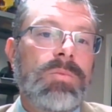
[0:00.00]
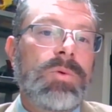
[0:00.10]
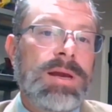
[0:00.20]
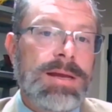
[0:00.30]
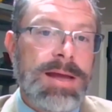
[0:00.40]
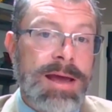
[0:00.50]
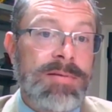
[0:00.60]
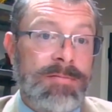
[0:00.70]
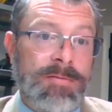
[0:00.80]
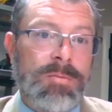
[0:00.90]
We need to
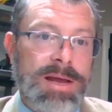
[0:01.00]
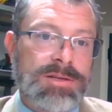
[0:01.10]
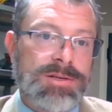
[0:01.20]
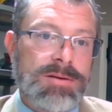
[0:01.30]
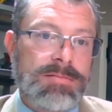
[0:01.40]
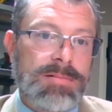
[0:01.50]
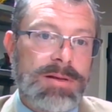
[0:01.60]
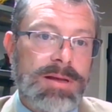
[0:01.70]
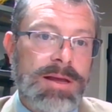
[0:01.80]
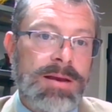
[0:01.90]
have information,
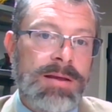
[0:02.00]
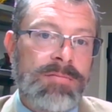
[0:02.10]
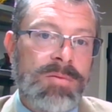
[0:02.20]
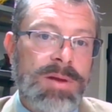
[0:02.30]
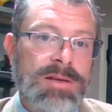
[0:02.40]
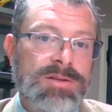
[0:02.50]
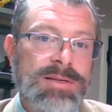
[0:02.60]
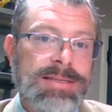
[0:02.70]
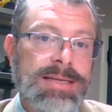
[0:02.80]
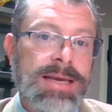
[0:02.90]
and
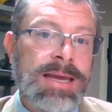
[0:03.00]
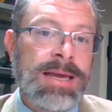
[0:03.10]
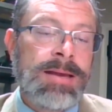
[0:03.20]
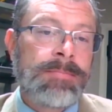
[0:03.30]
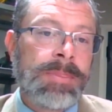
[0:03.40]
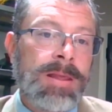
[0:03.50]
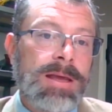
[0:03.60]
information is key.